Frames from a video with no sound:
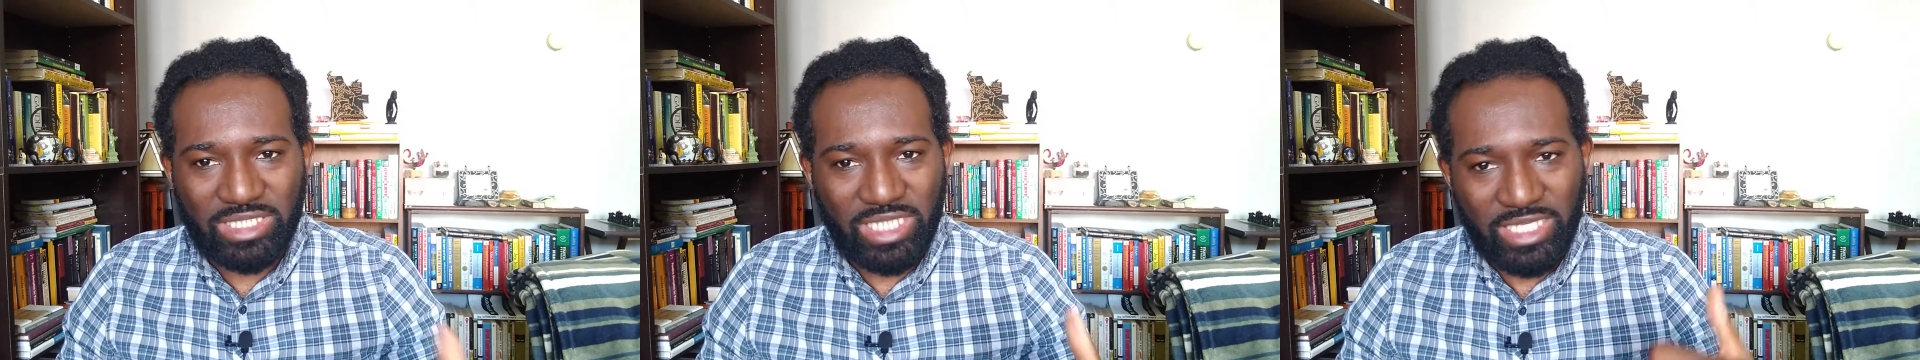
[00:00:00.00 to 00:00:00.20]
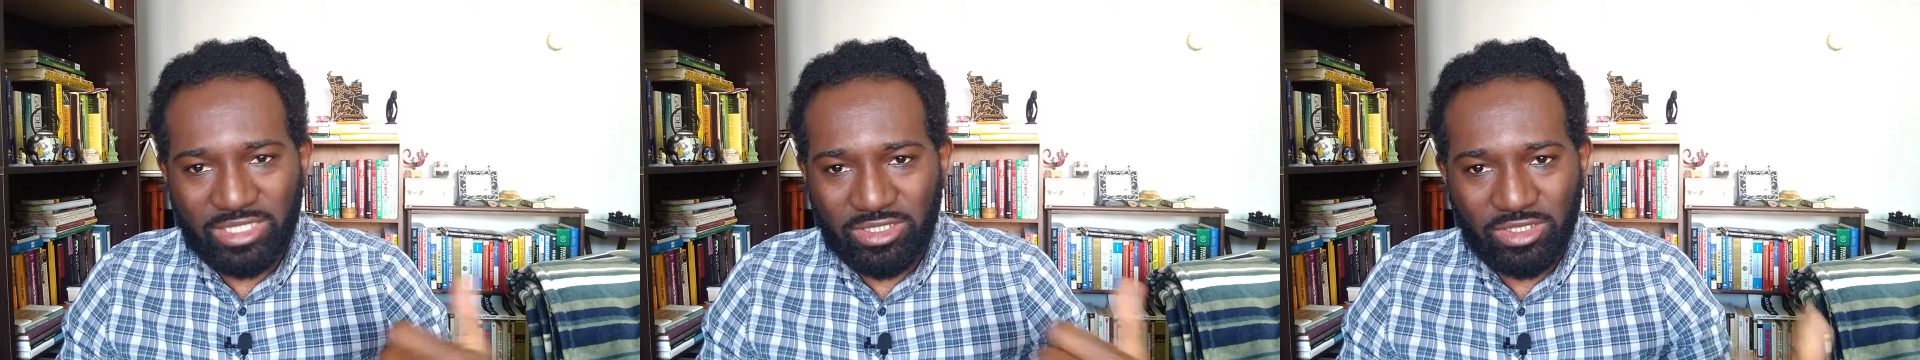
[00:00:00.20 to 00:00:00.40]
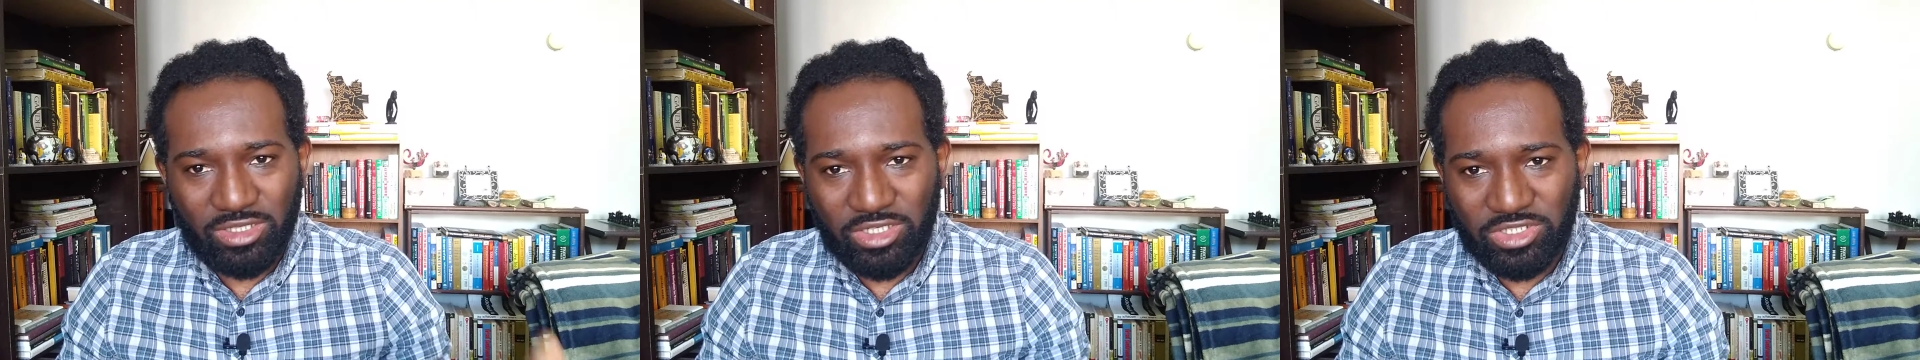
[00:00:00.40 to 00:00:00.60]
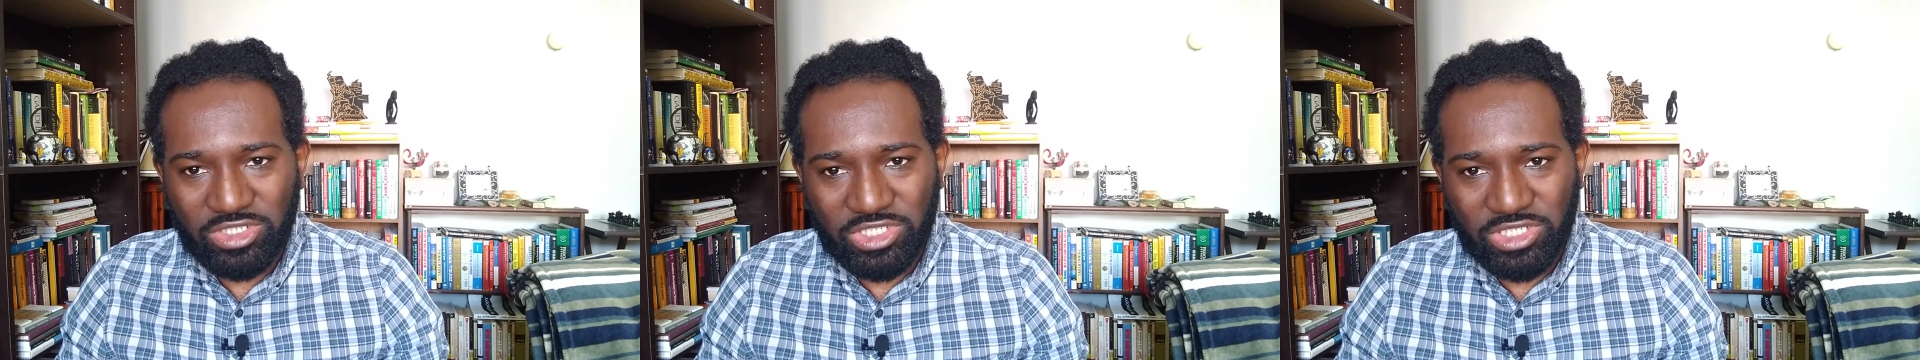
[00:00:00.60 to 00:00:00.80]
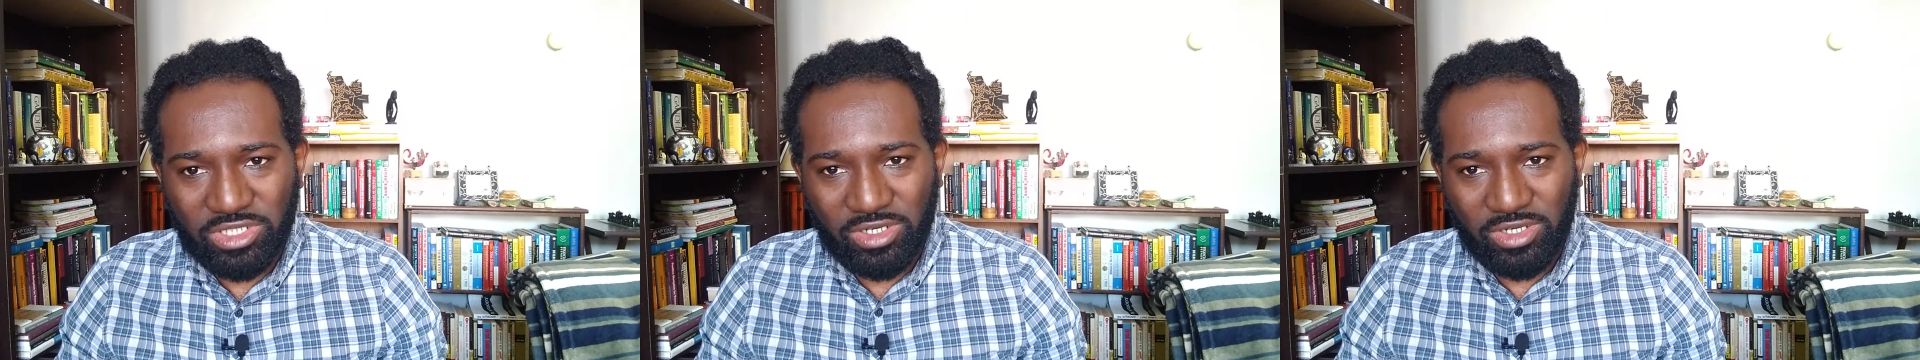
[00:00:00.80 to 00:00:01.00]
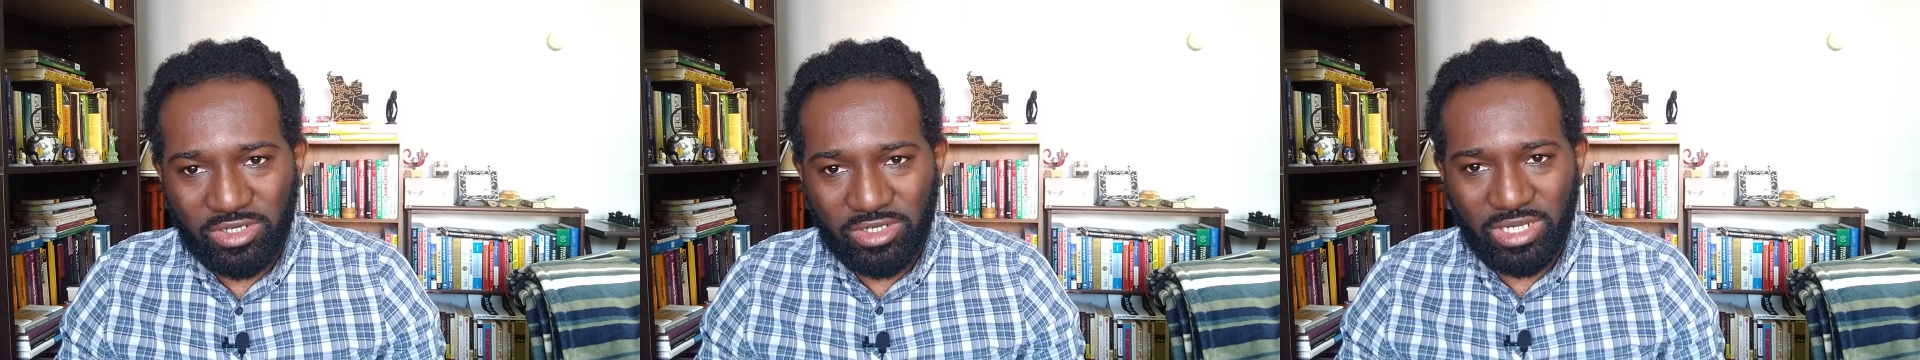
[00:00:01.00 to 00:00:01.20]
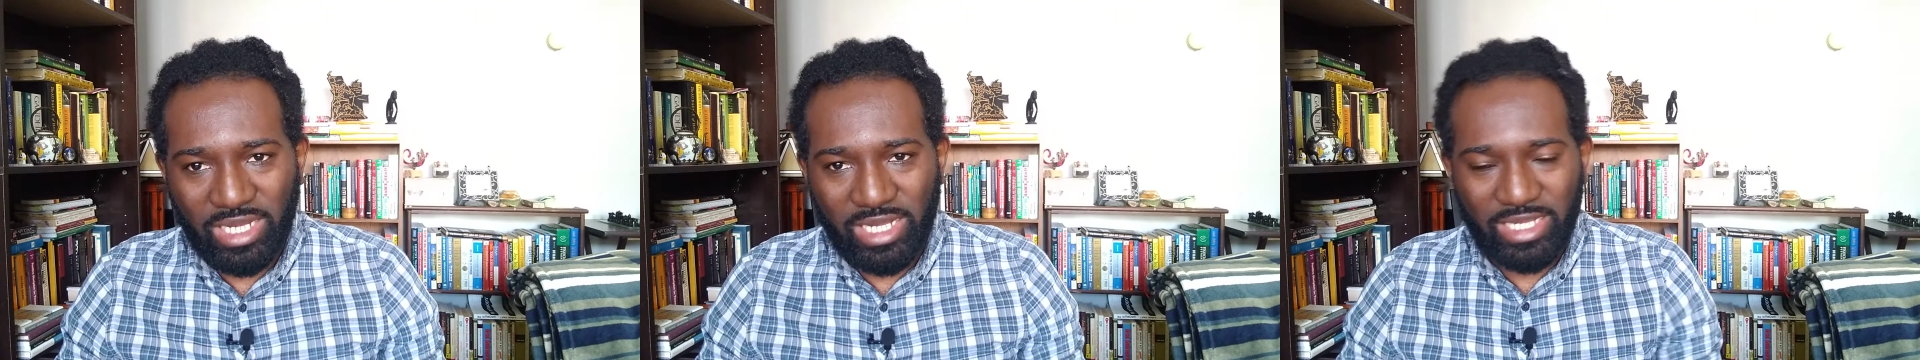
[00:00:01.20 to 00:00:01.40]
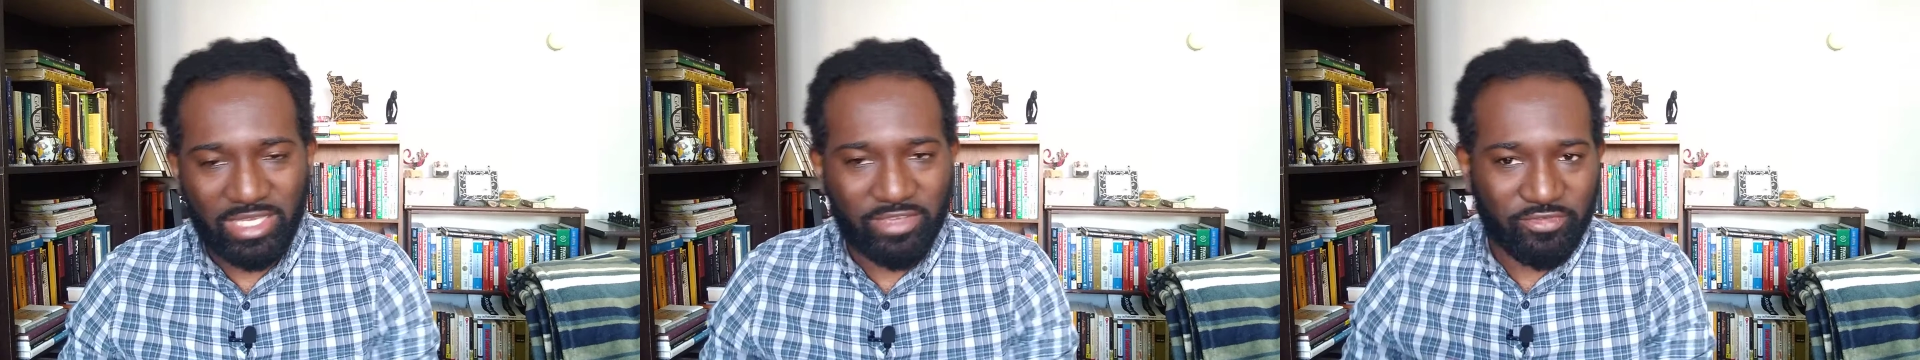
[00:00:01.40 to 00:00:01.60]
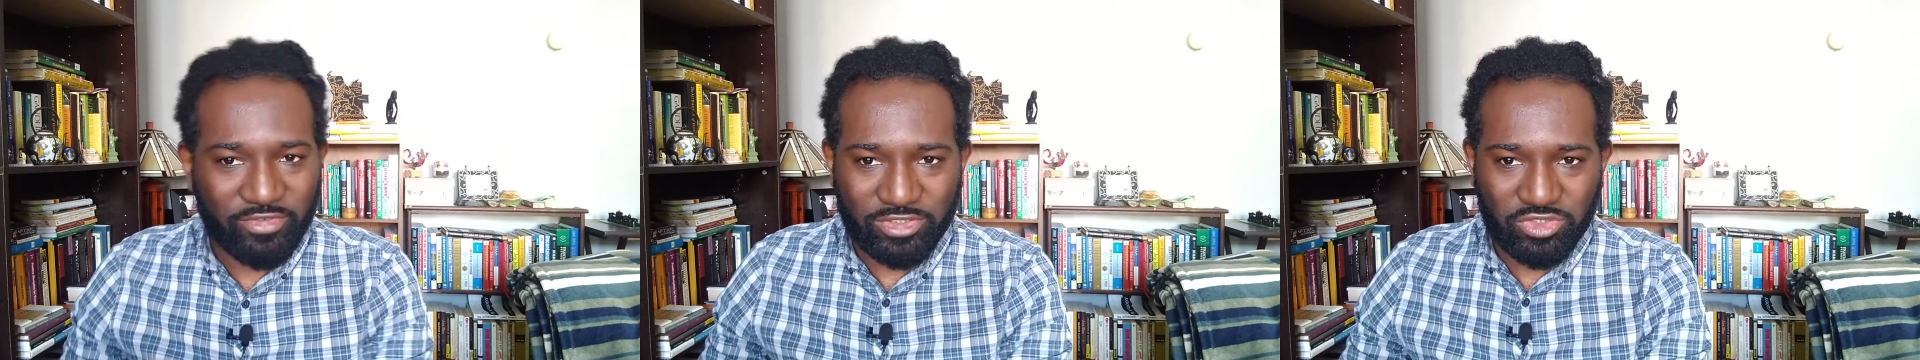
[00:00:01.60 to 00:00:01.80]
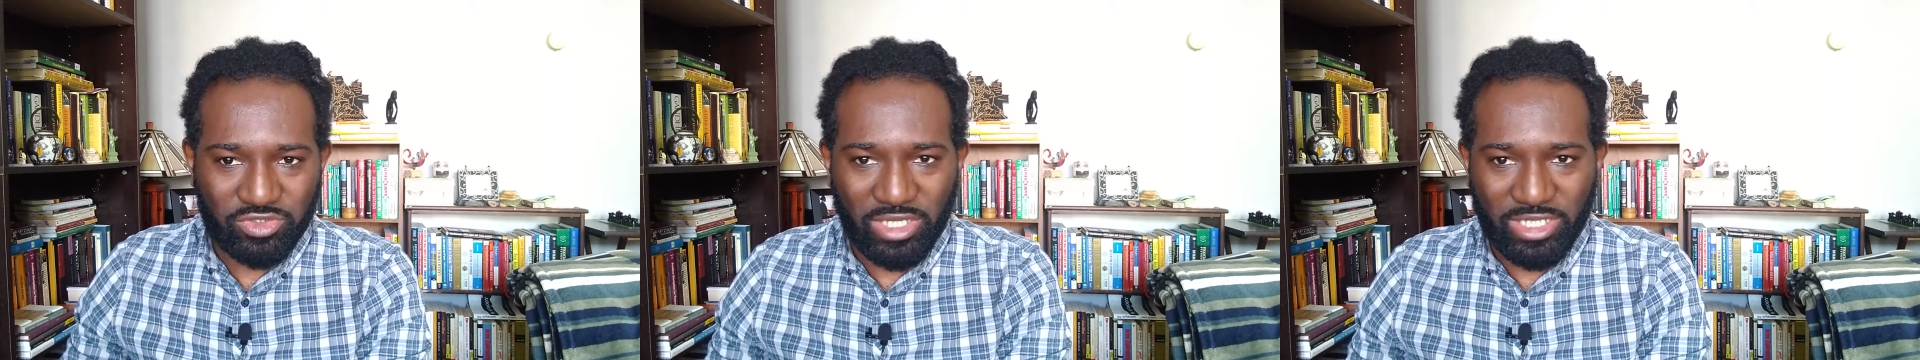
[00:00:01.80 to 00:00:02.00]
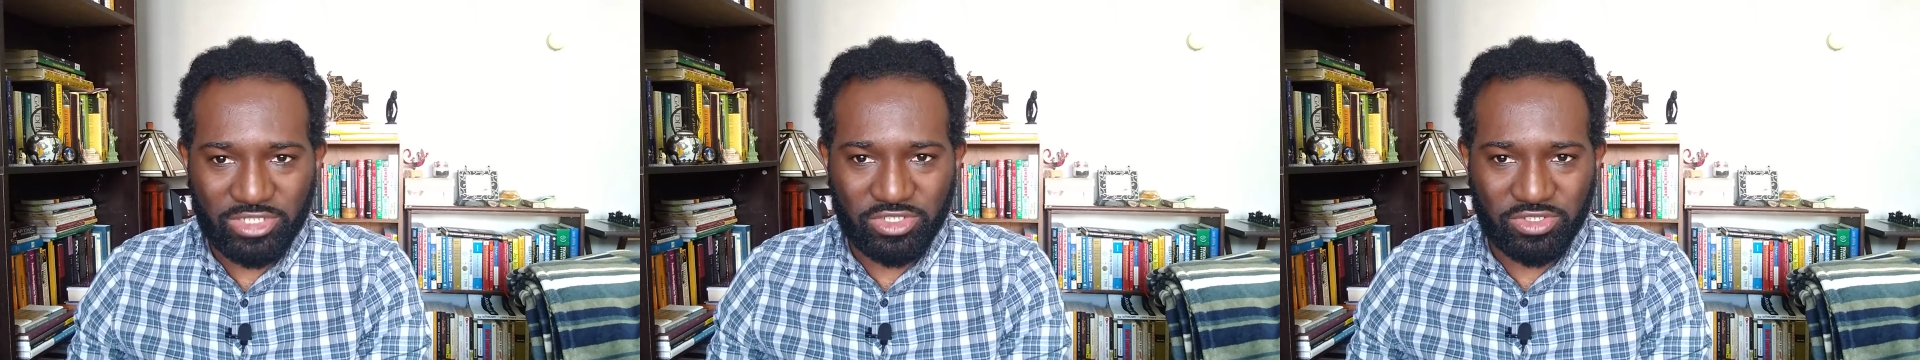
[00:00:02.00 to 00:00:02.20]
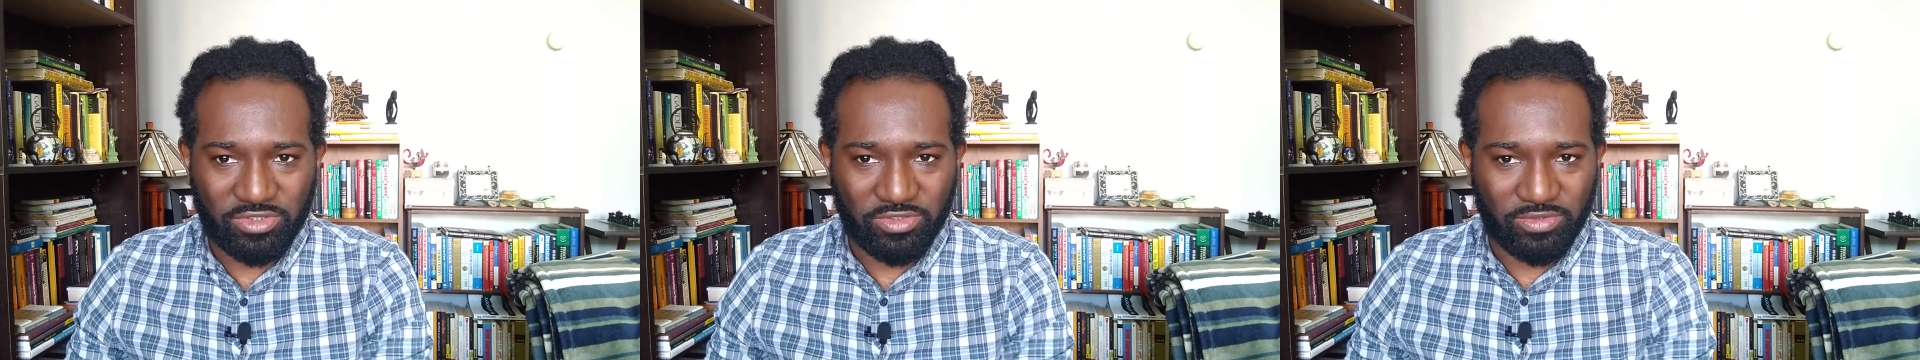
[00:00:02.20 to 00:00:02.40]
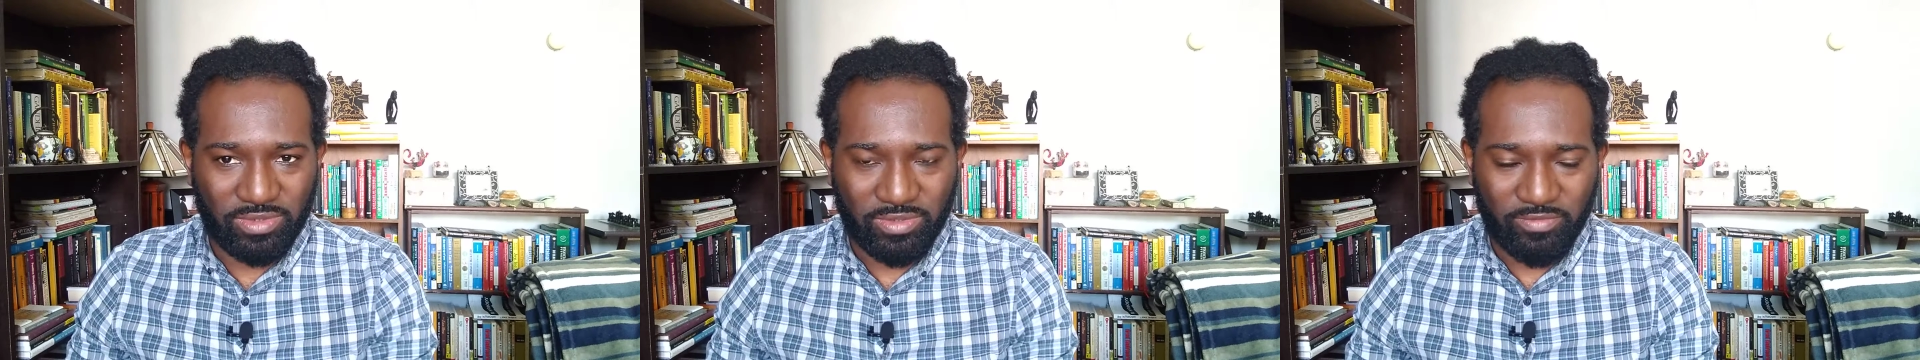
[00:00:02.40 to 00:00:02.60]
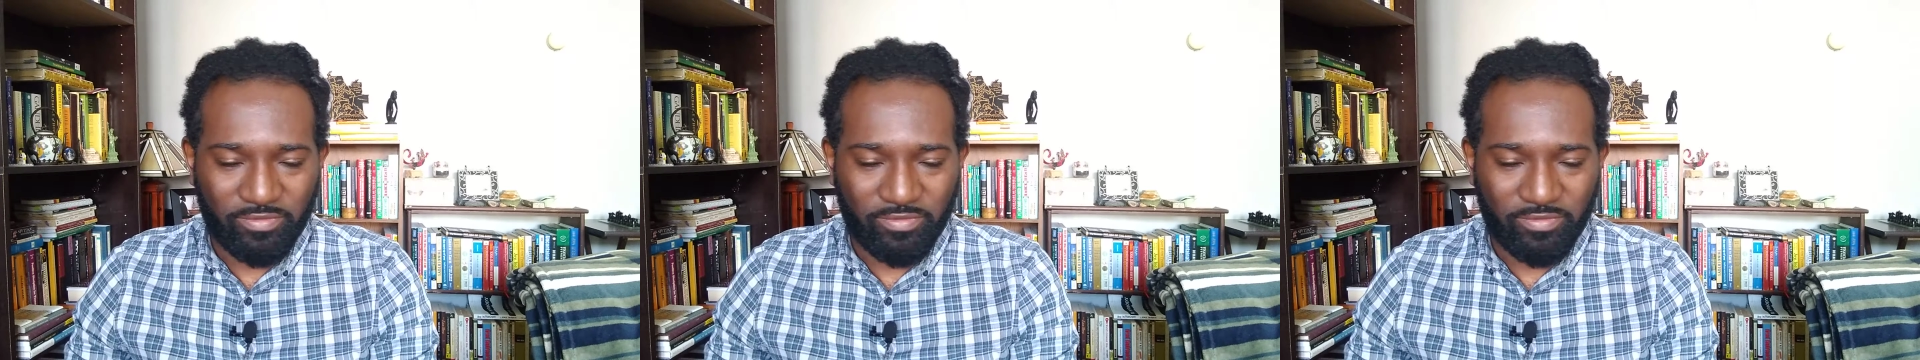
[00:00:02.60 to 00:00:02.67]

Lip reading: technological infrastructure,